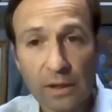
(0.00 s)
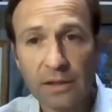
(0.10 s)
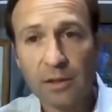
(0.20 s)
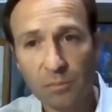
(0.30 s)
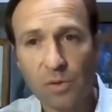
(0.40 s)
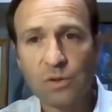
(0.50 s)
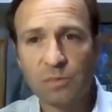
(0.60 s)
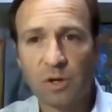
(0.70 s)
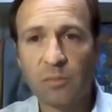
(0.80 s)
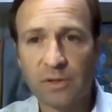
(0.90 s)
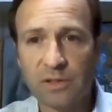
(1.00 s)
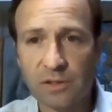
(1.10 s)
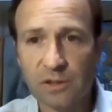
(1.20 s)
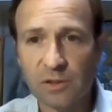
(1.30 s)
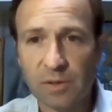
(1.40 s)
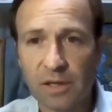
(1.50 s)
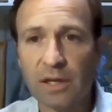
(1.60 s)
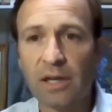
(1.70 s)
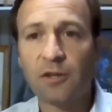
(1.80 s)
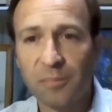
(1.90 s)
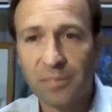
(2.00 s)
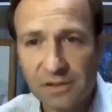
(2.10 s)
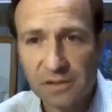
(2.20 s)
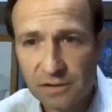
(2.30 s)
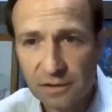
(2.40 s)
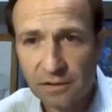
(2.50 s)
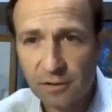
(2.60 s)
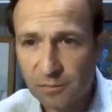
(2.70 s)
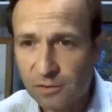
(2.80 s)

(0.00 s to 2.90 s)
rate that most small businesses pay on their business income.